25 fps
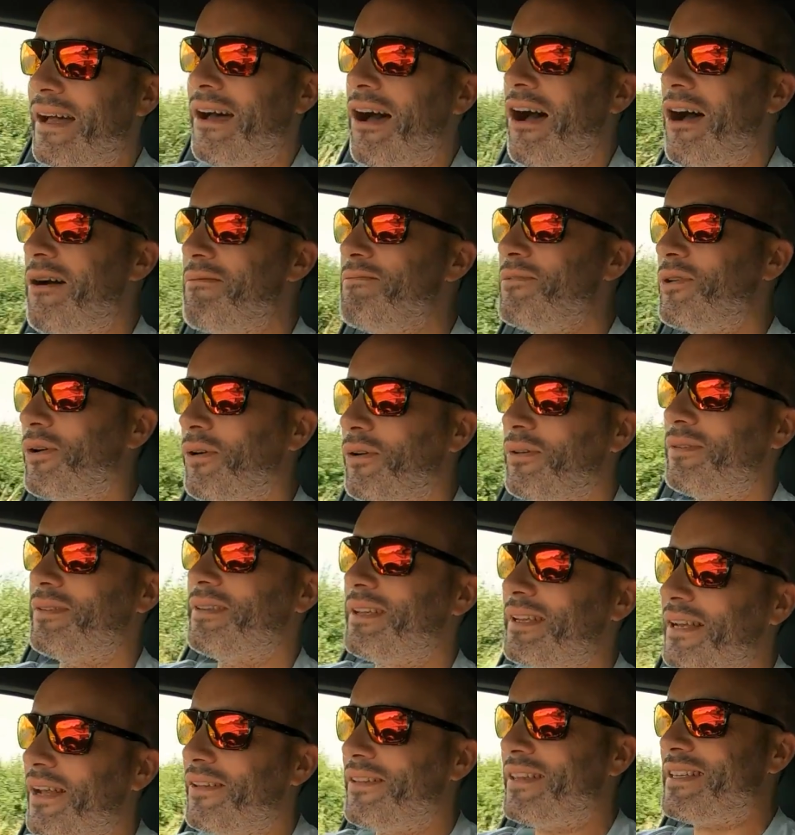I'm not,
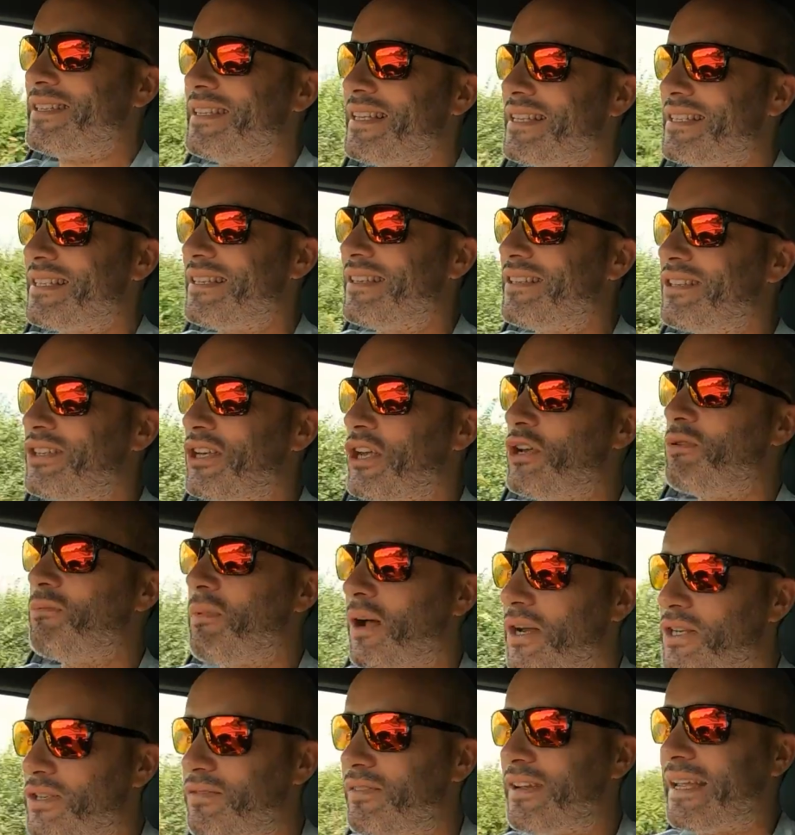you know, this isn't too
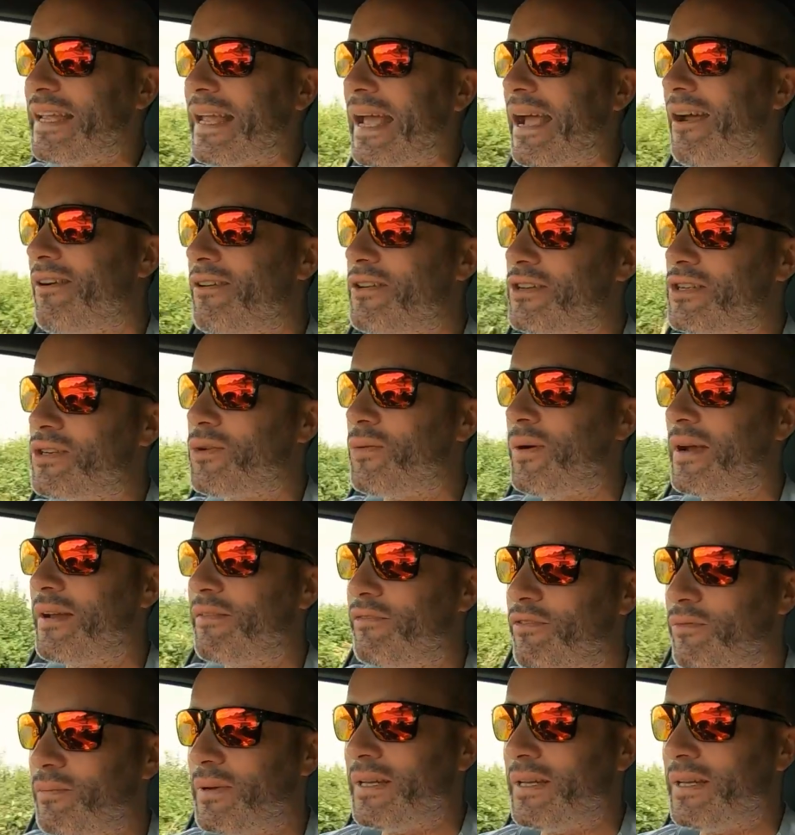much of a garage queen for